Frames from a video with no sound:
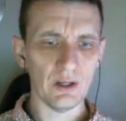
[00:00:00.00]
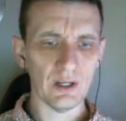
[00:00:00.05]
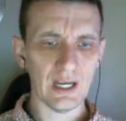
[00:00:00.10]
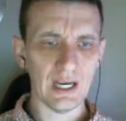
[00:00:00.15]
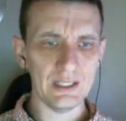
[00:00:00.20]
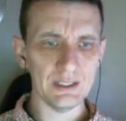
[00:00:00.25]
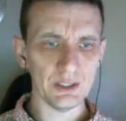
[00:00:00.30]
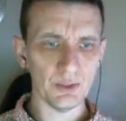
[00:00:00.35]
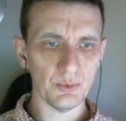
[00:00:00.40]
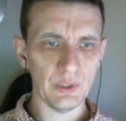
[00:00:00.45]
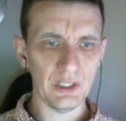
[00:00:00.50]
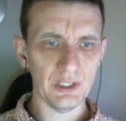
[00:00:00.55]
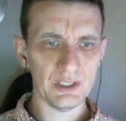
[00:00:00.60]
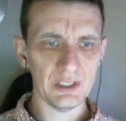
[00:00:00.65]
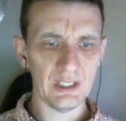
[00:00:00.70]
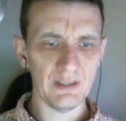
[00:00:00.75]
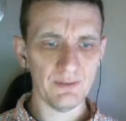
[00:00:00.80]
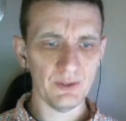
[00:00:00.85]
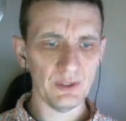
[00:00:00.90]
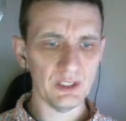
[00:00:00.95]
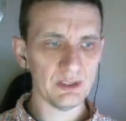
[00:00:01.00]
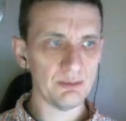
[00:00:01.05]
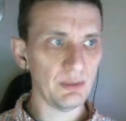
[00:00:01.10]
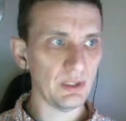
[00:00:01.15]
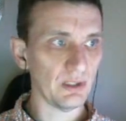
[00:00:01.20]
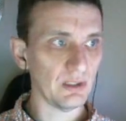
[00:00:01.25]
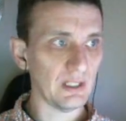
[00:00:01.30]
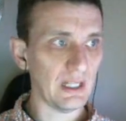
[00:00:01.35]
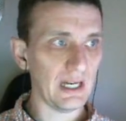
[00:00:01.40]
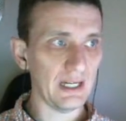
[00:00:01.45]
kinds of weird stuff on this
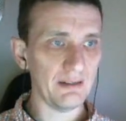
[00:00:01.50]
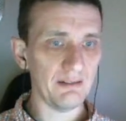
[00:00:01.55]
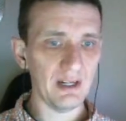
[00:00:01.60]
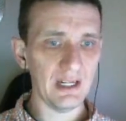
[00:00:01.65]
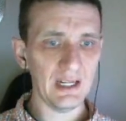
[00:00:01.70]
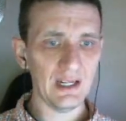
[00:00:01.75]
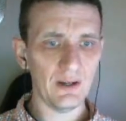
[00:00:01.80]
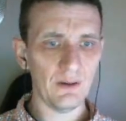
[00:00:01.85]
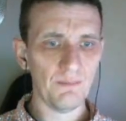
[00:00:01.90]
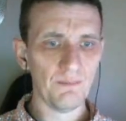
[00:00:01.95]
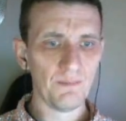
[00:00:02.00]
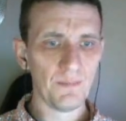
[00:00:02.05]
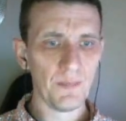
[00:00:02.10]
middle line right now.